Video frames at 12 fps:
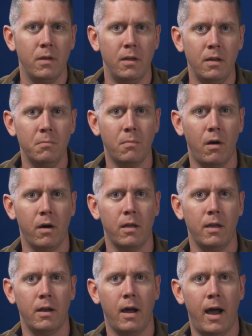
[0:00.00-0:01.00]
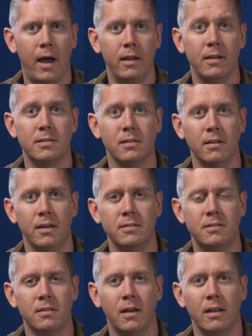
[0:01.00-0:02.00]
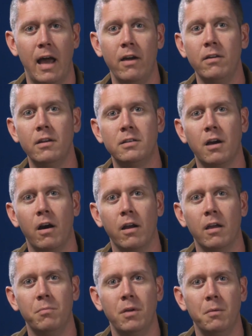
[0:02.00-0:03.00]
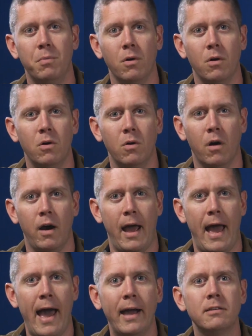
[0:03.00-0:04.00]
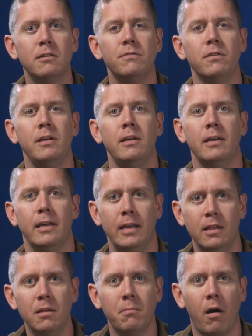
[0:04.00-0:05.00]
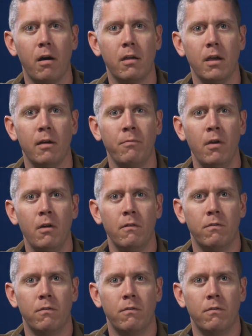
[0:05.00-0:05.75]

in-market audience lists allow you to target people who are actively in the market